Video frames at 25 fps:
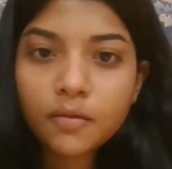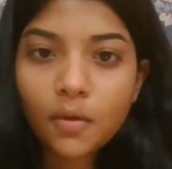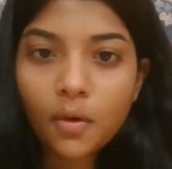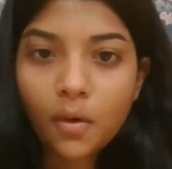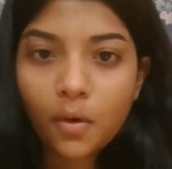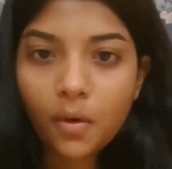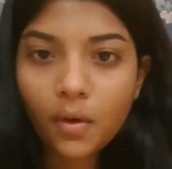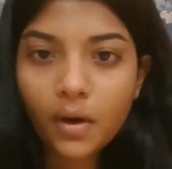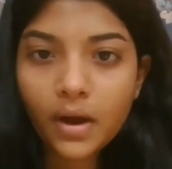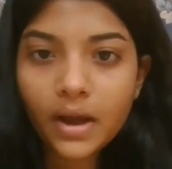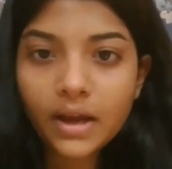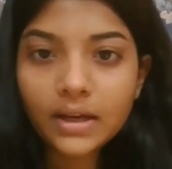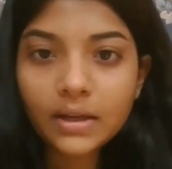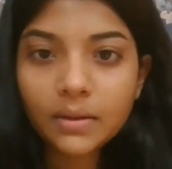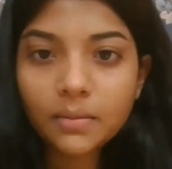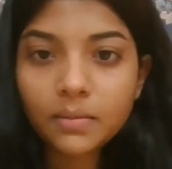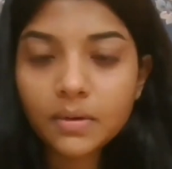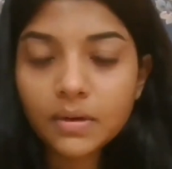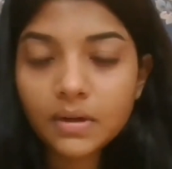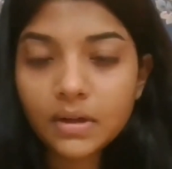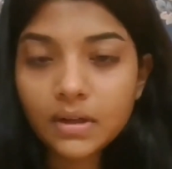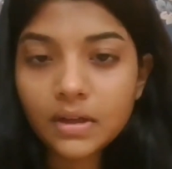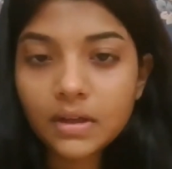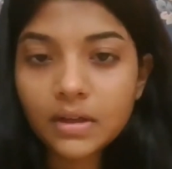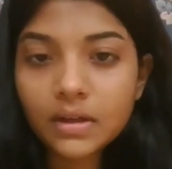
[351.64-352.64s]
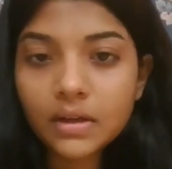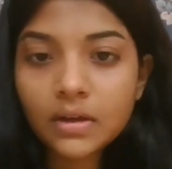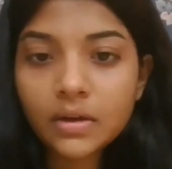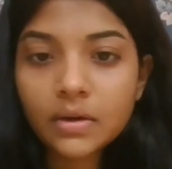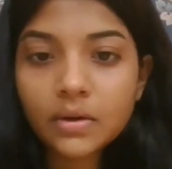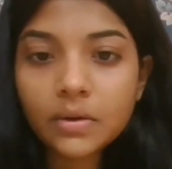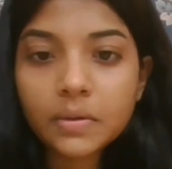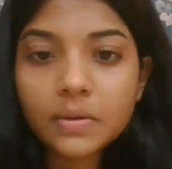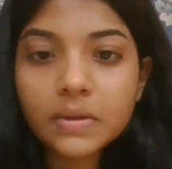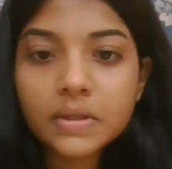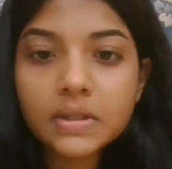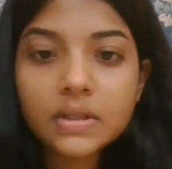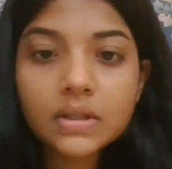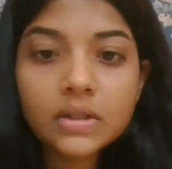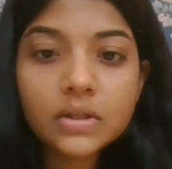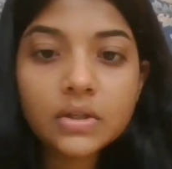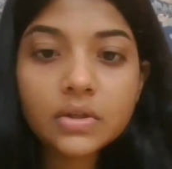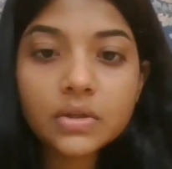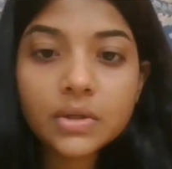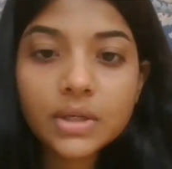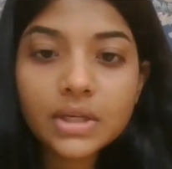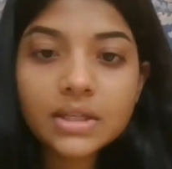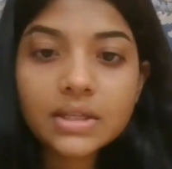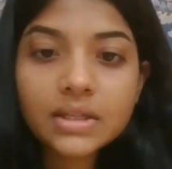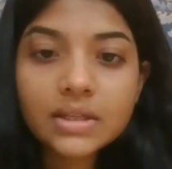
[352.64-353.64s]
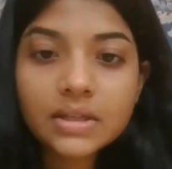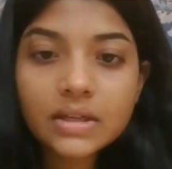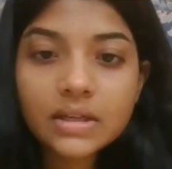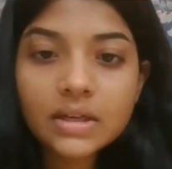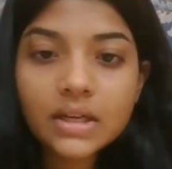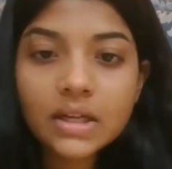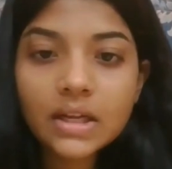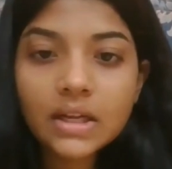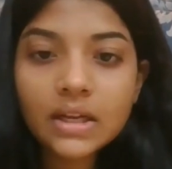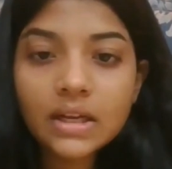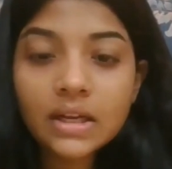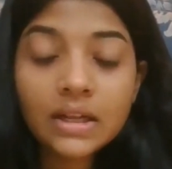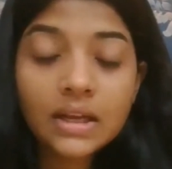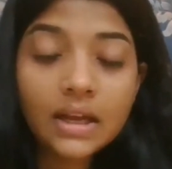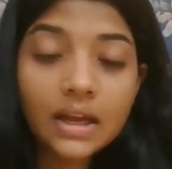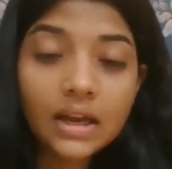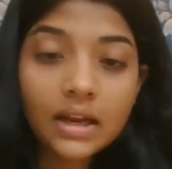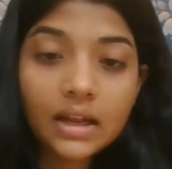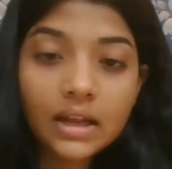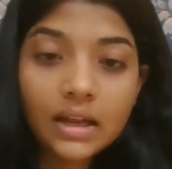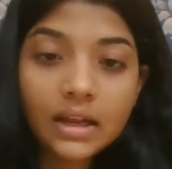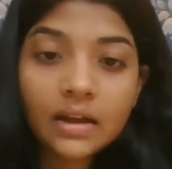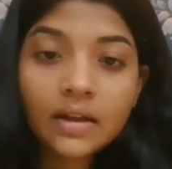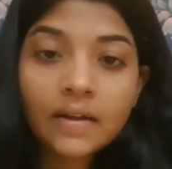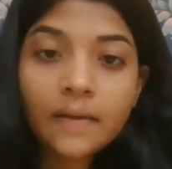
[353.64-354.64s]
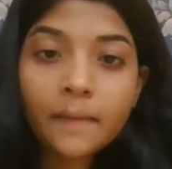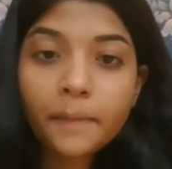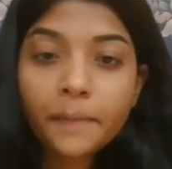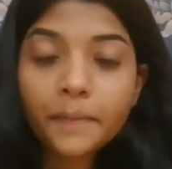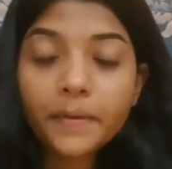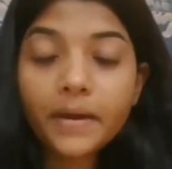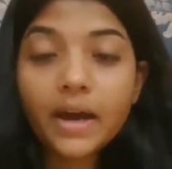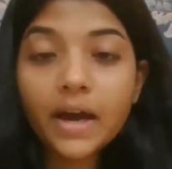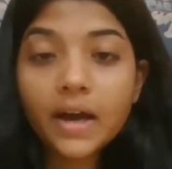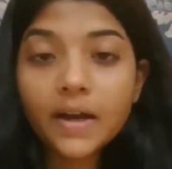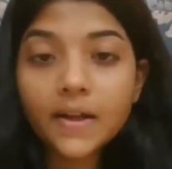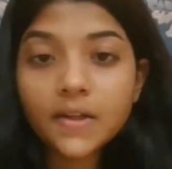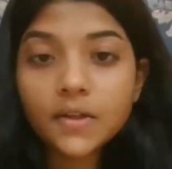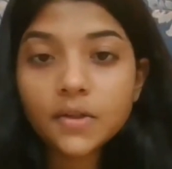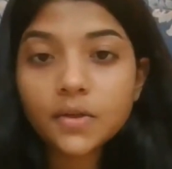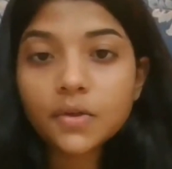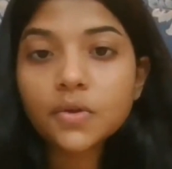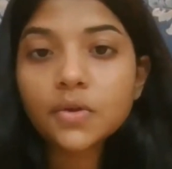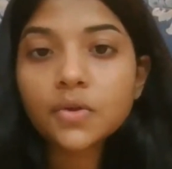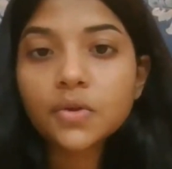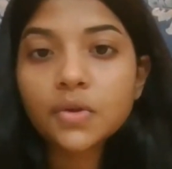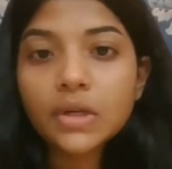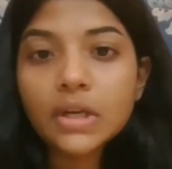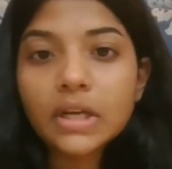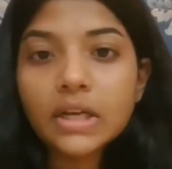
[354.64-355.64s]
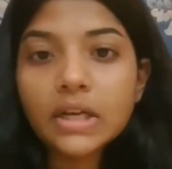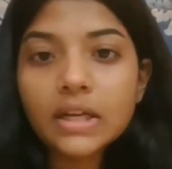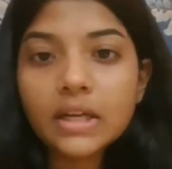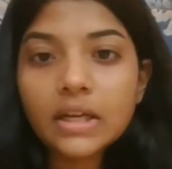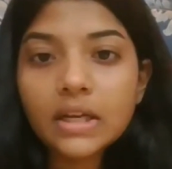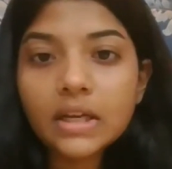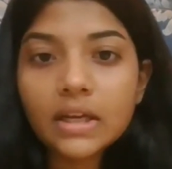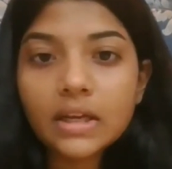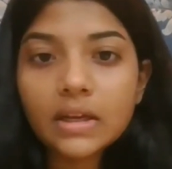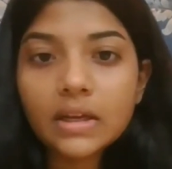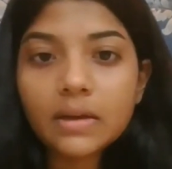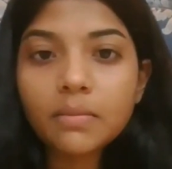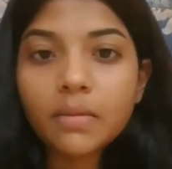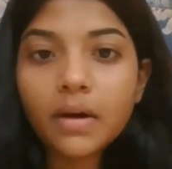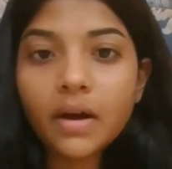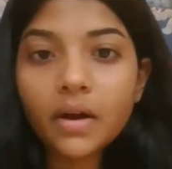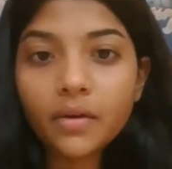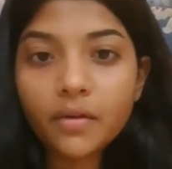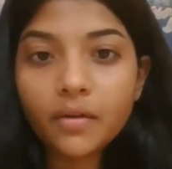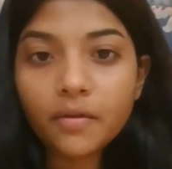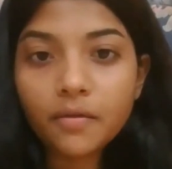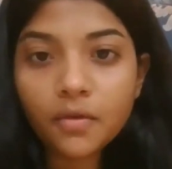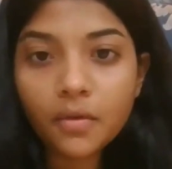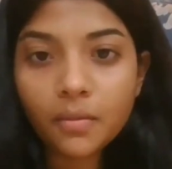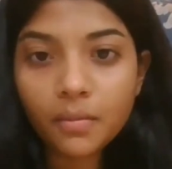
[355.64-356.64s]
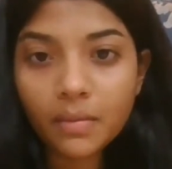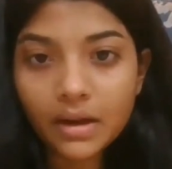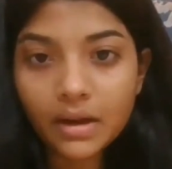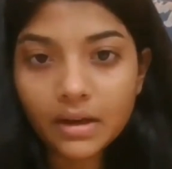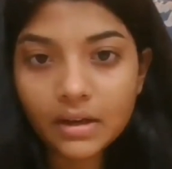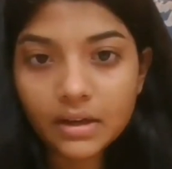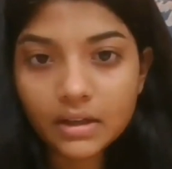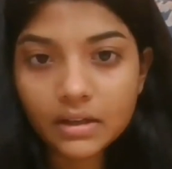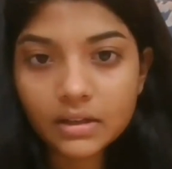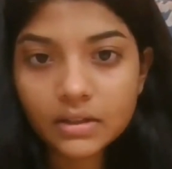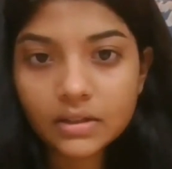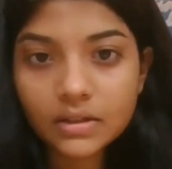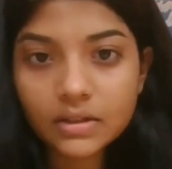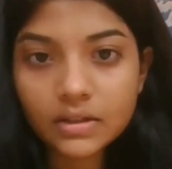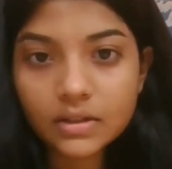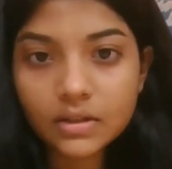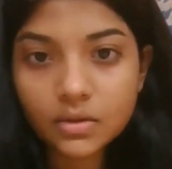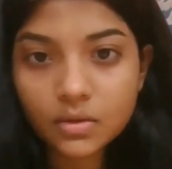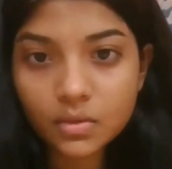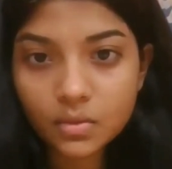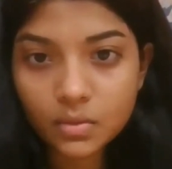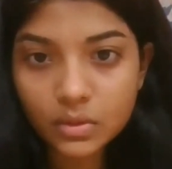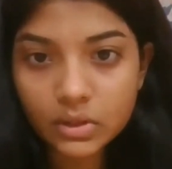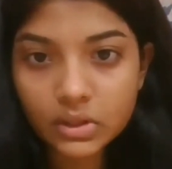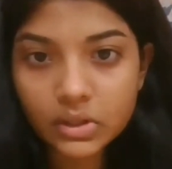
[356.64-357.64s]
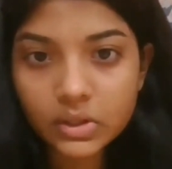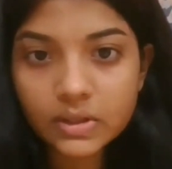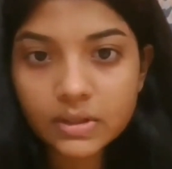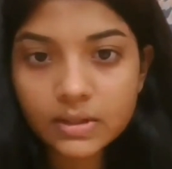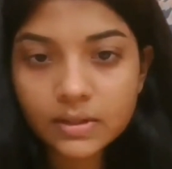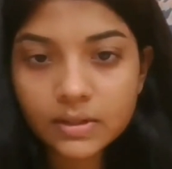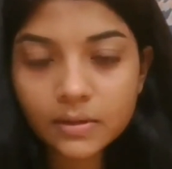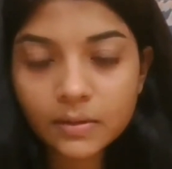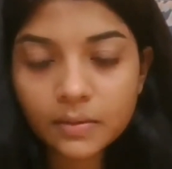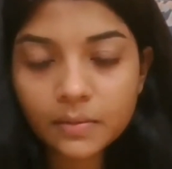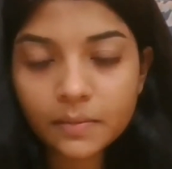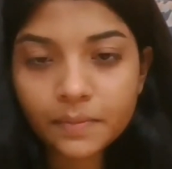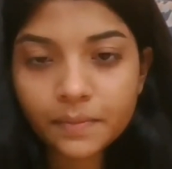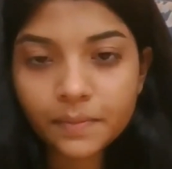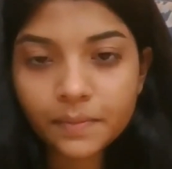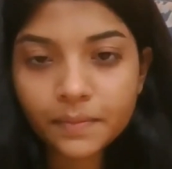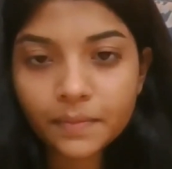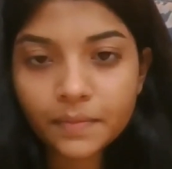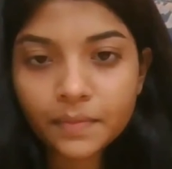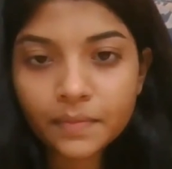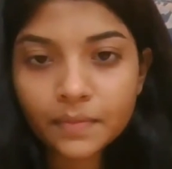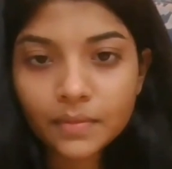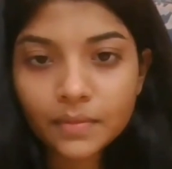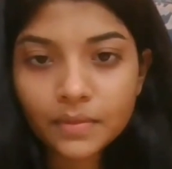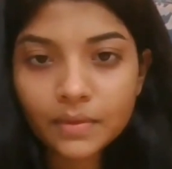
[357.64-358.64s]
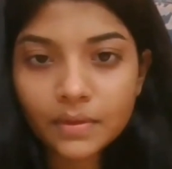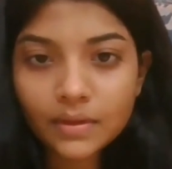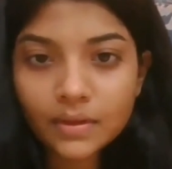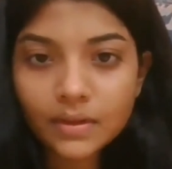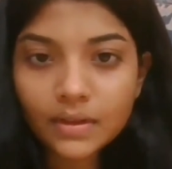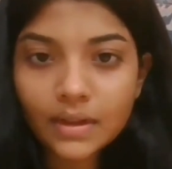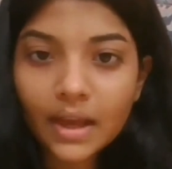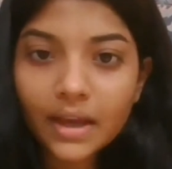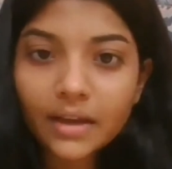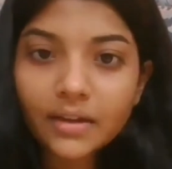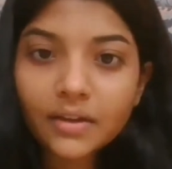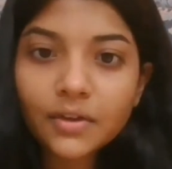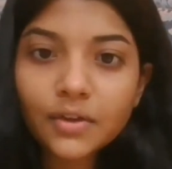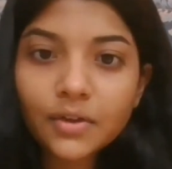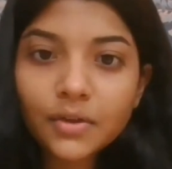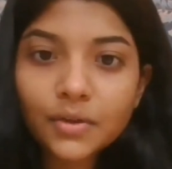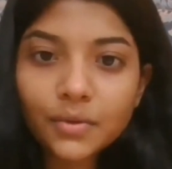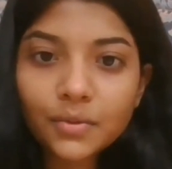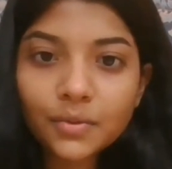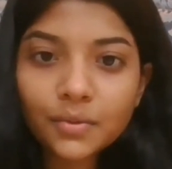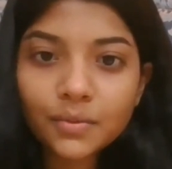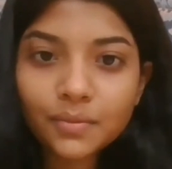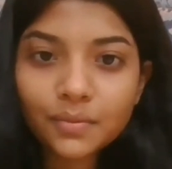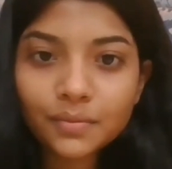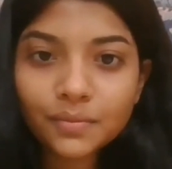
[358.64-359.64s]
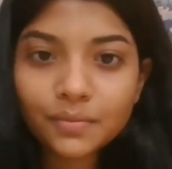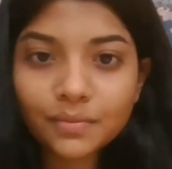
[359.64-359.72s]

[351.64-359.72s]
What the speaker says: for anybody who is interested in getting hands-on training in bioinformatics tools. Thank you.